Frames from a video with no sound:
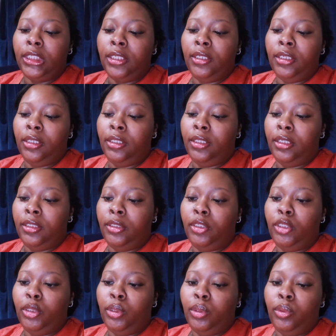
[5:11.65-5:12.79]
nothing
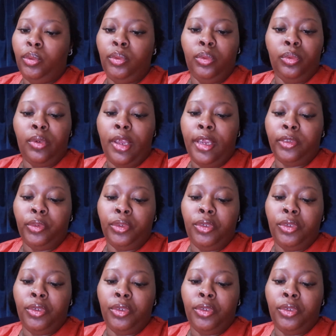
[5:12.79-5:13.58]
too extra.